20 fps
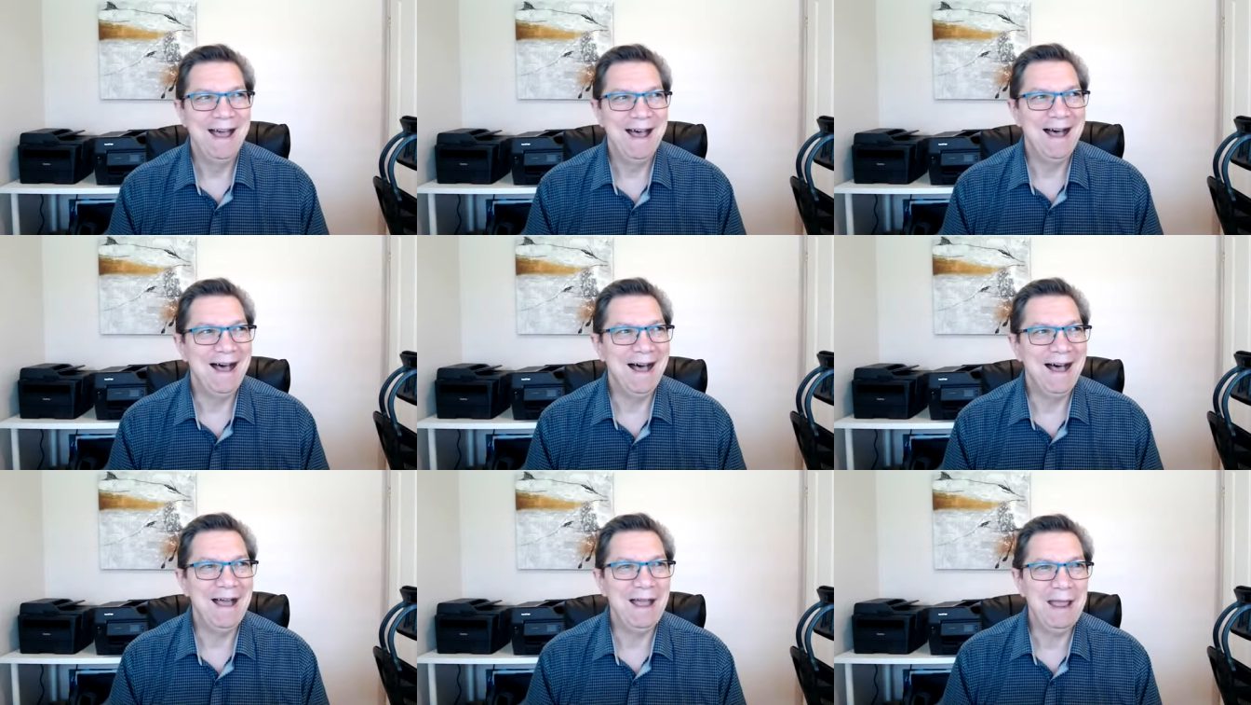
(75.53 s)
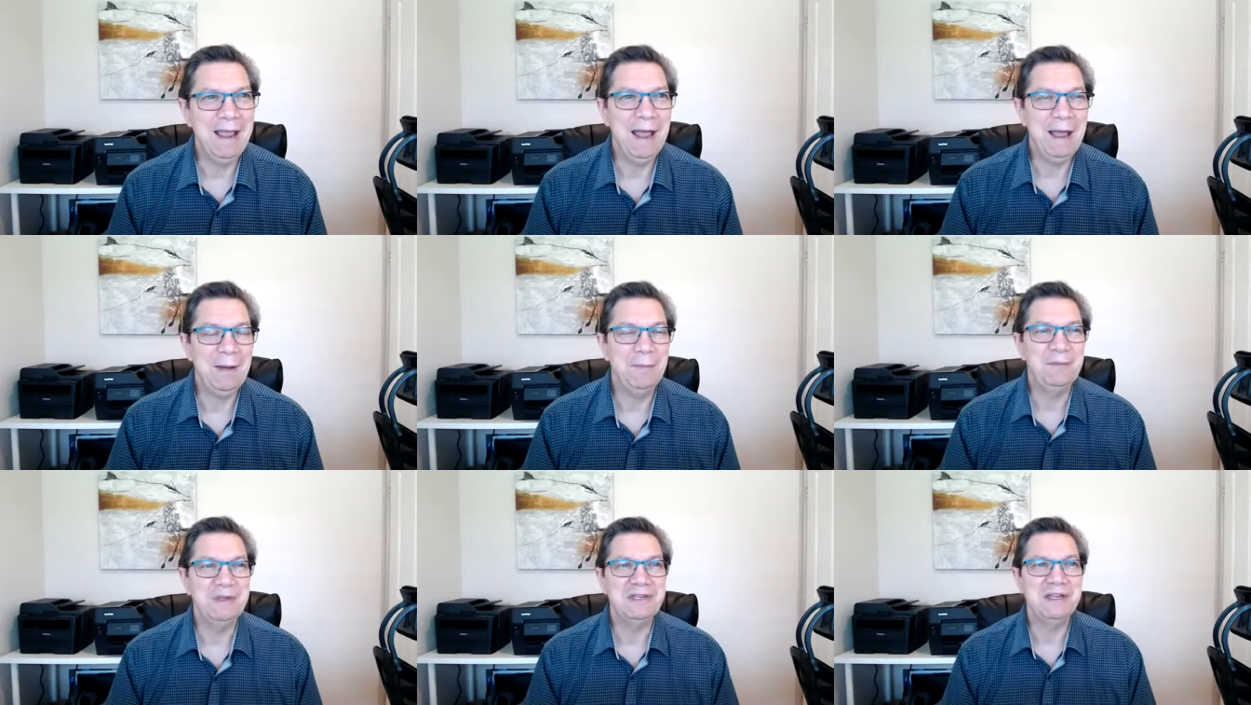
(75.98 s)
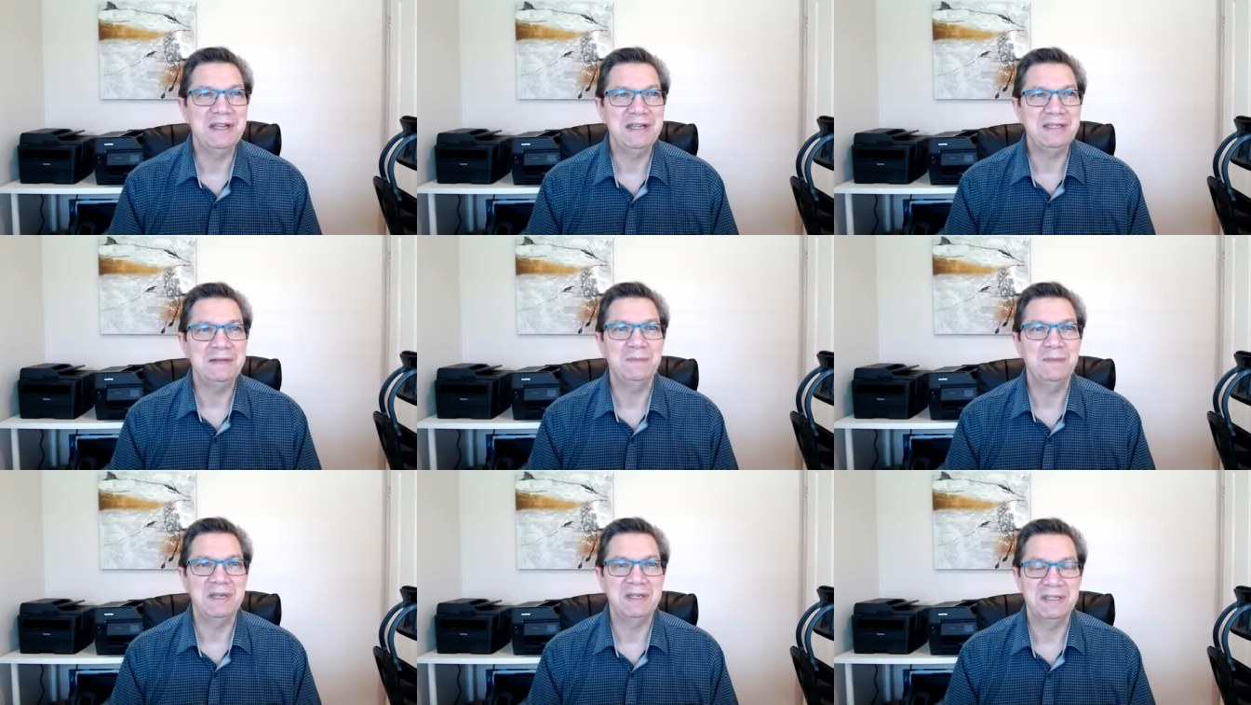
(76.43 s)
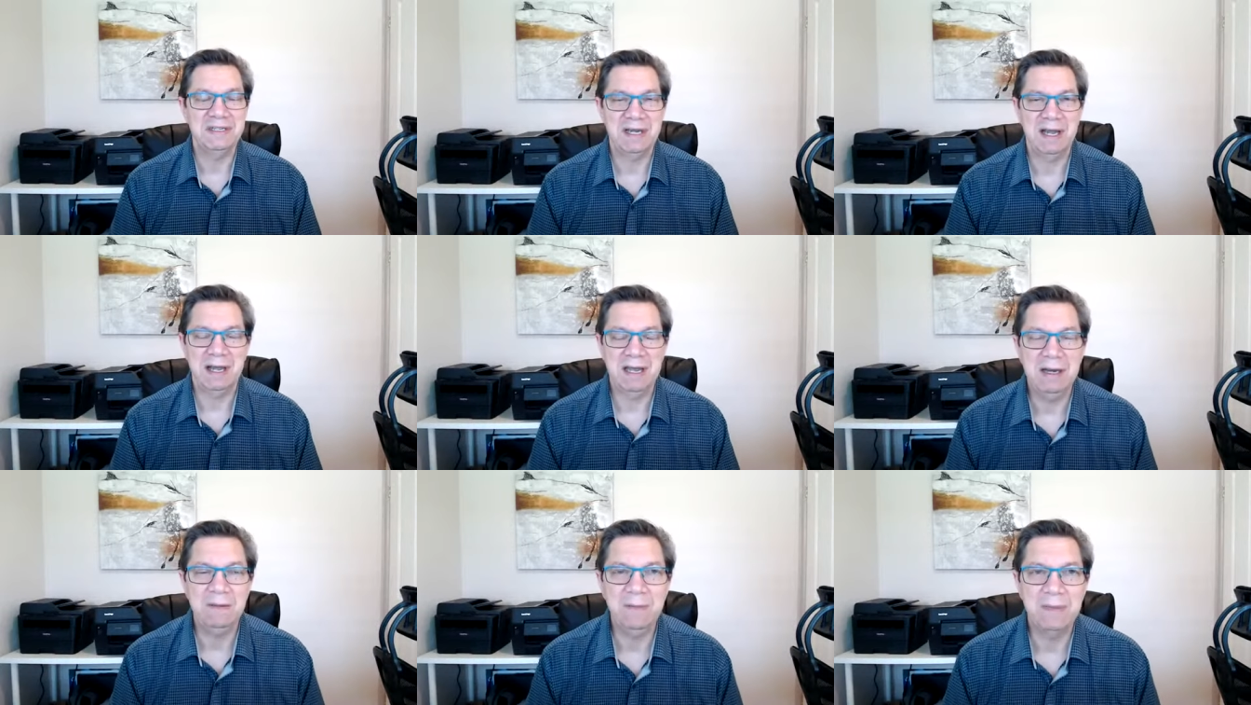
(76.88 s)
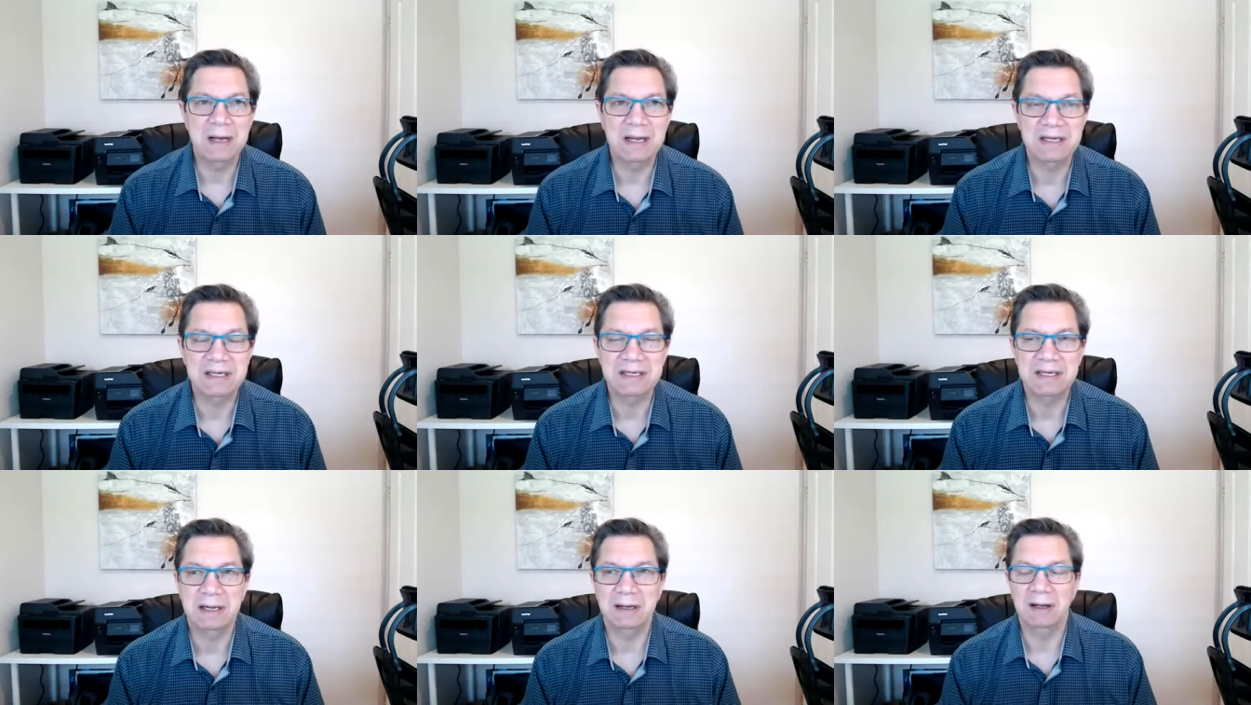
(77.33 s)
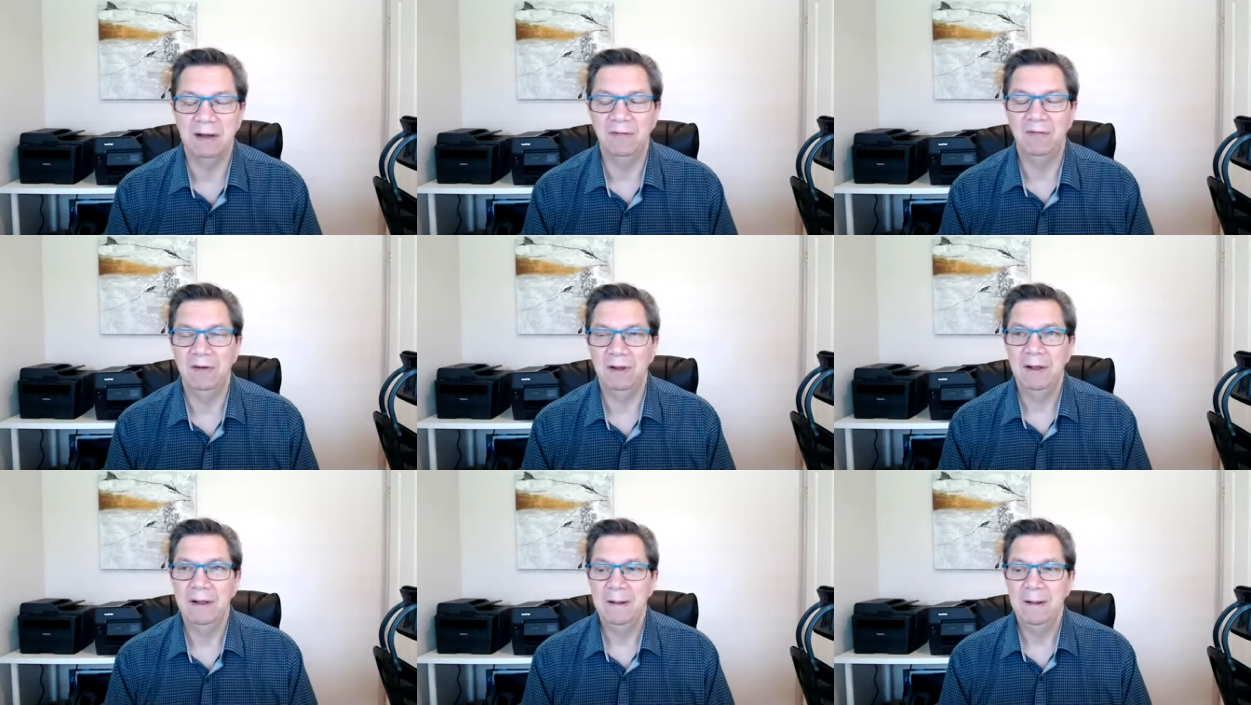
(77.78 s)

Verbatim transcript: I am just beside myself.